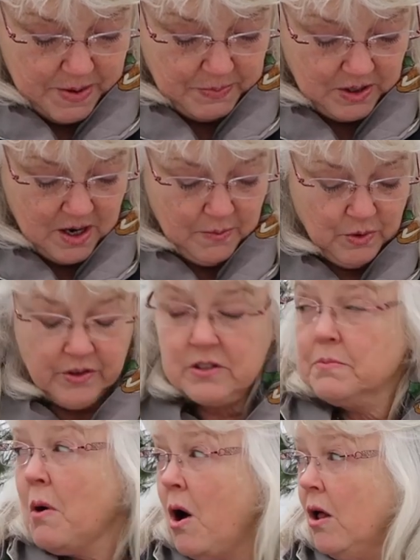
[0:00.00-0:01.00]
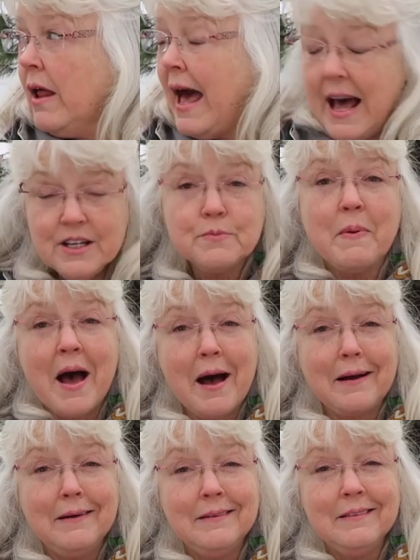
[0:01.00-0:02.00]
people come with a small
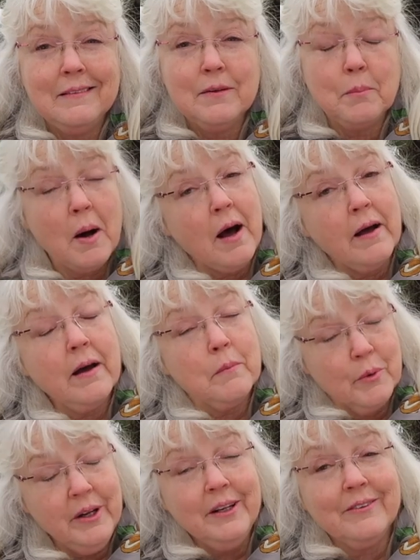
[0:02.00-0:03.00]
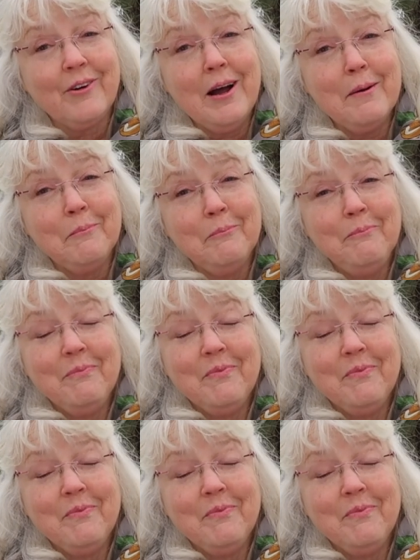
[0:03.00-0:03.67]
hatchback to buy a breeding ram.